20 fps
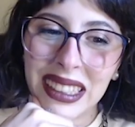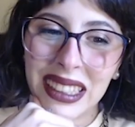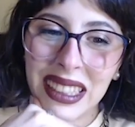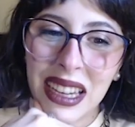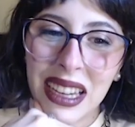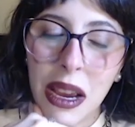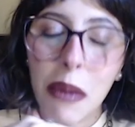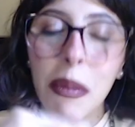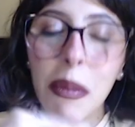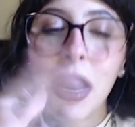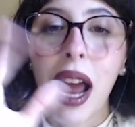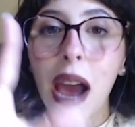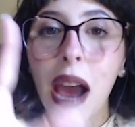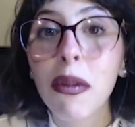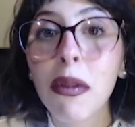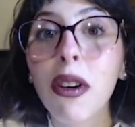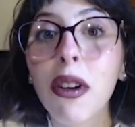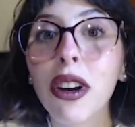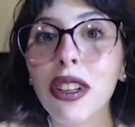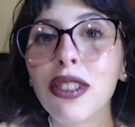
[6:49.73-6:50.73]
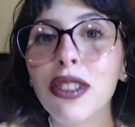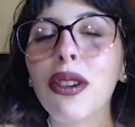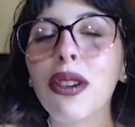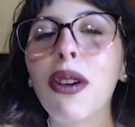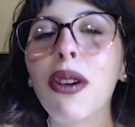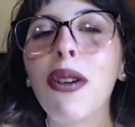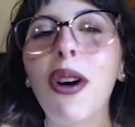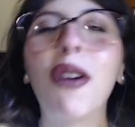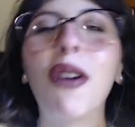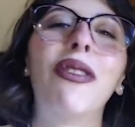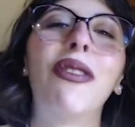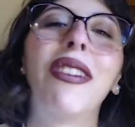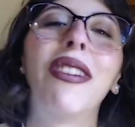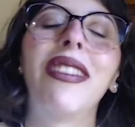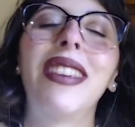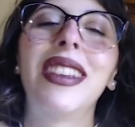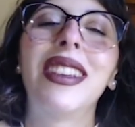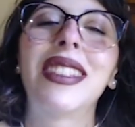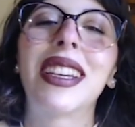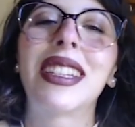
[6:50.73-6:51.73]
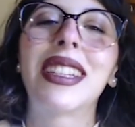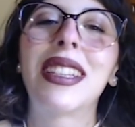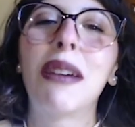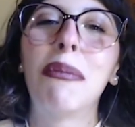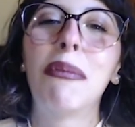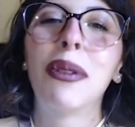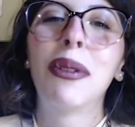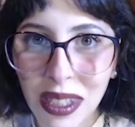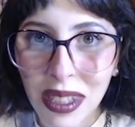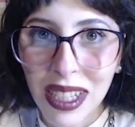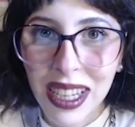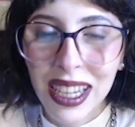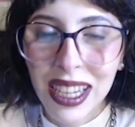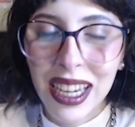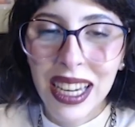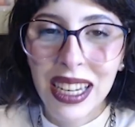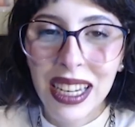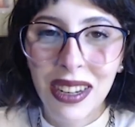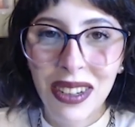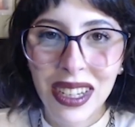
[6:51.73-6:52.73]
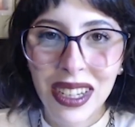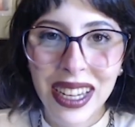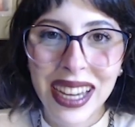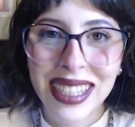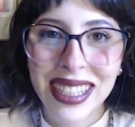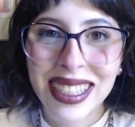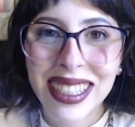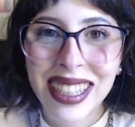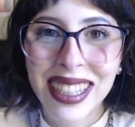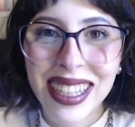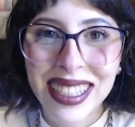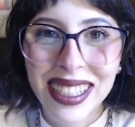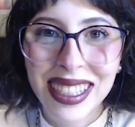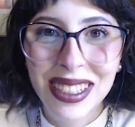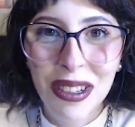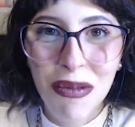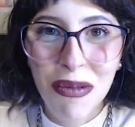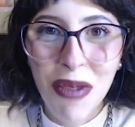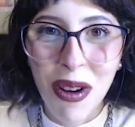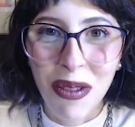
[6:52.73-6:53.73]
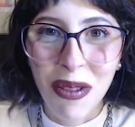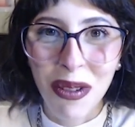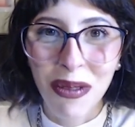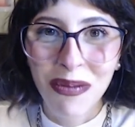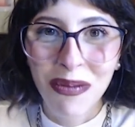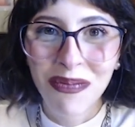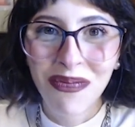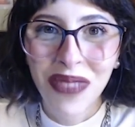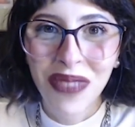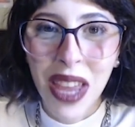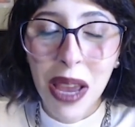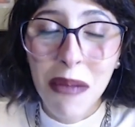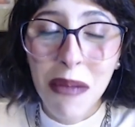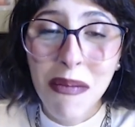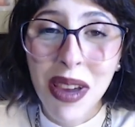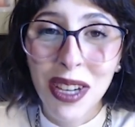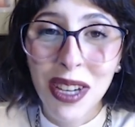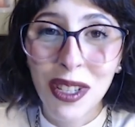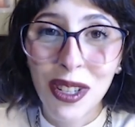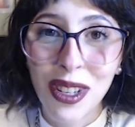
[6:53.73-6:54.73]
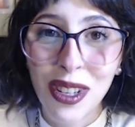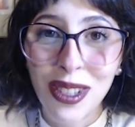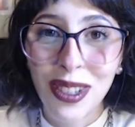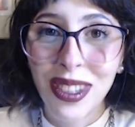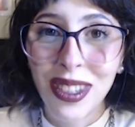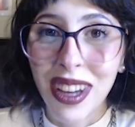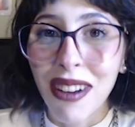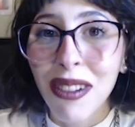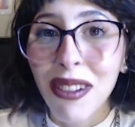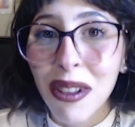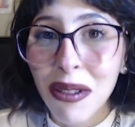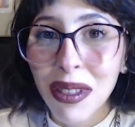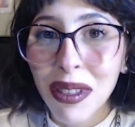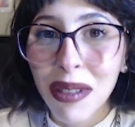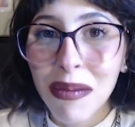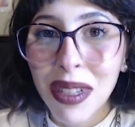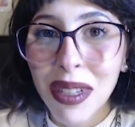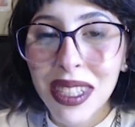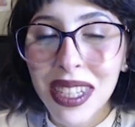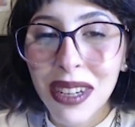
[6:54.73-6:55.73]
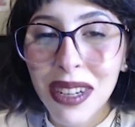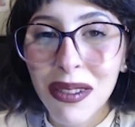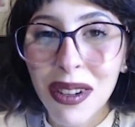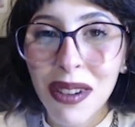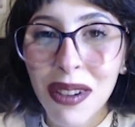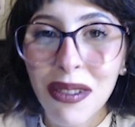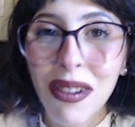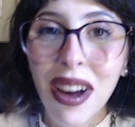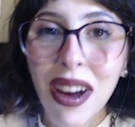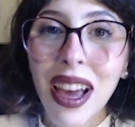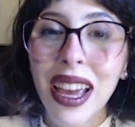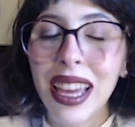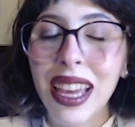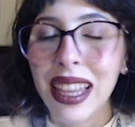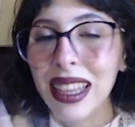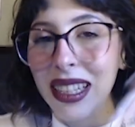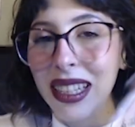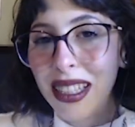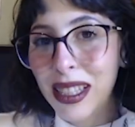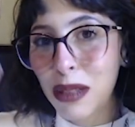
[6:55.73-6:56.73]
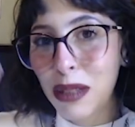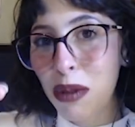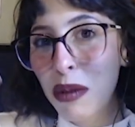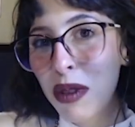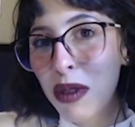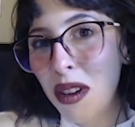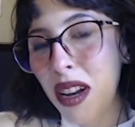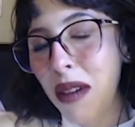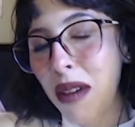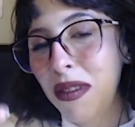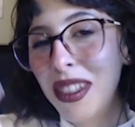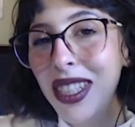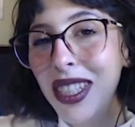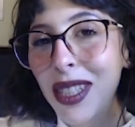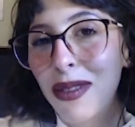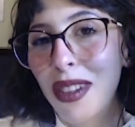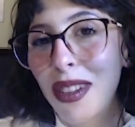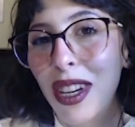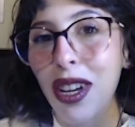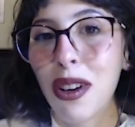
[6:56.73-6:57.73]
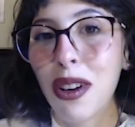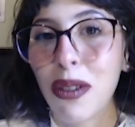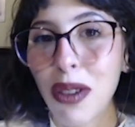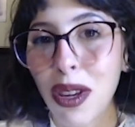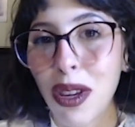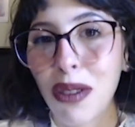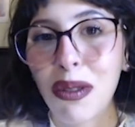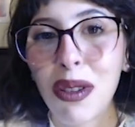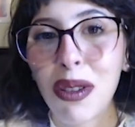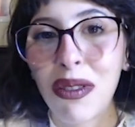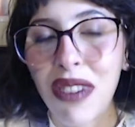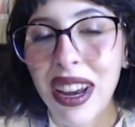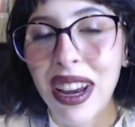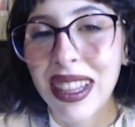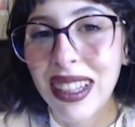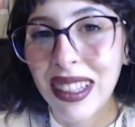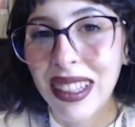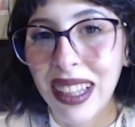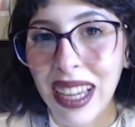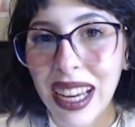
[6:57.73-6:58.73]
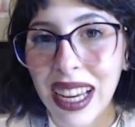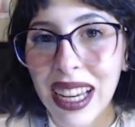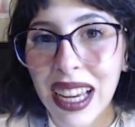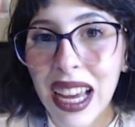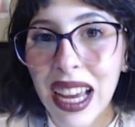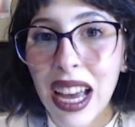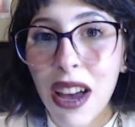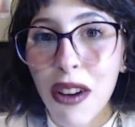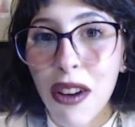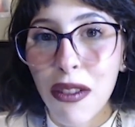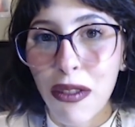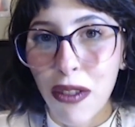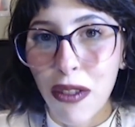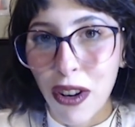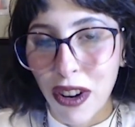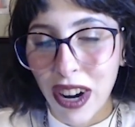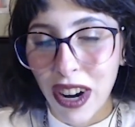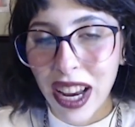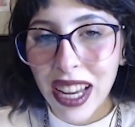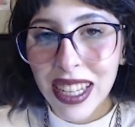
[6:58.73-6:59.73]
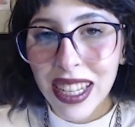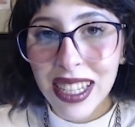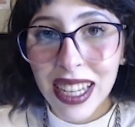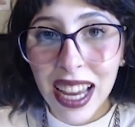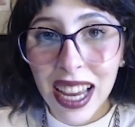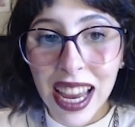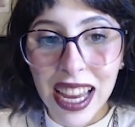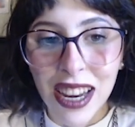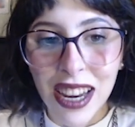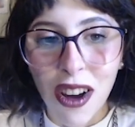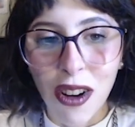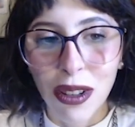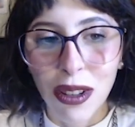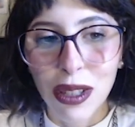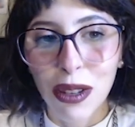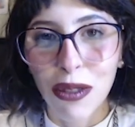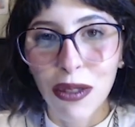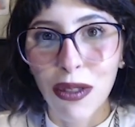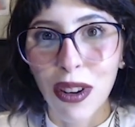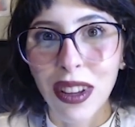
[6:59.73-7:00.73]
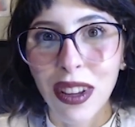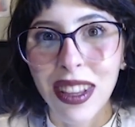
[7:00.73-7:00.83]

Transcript: But I'm going to go over these examples in our next lesson tomorrow. Make sure to download the material. In the description of this video, you will find the link for it and also for the